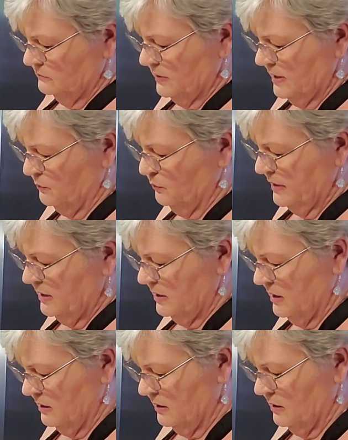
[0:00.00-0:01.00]
that
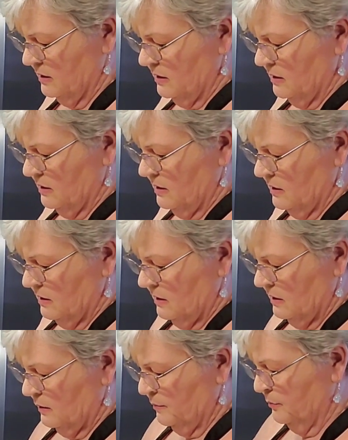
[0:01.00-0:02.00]
we
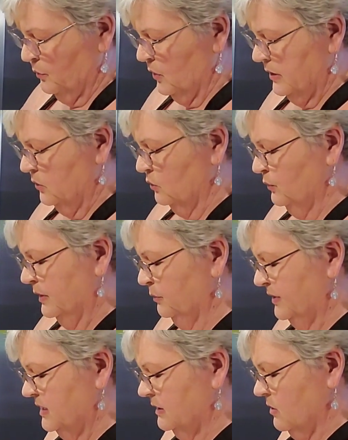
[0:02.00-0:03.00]
boiled when
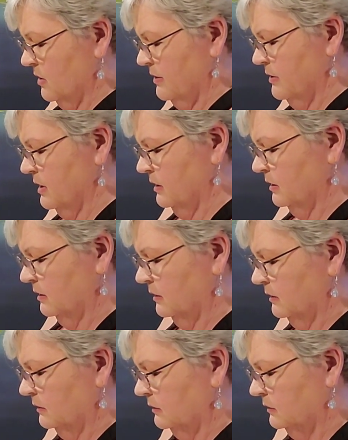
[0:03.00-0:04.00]
we did our
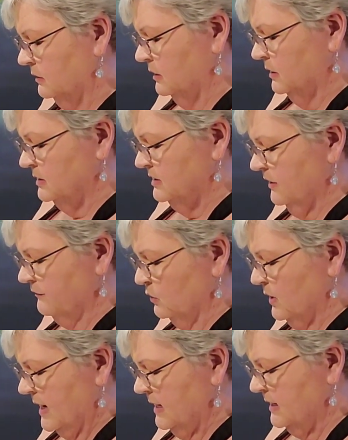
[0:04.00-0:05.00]

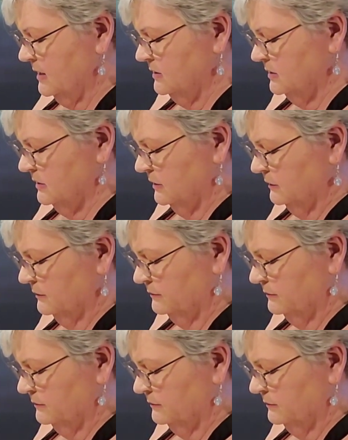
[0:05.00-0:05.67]
deviled eggs.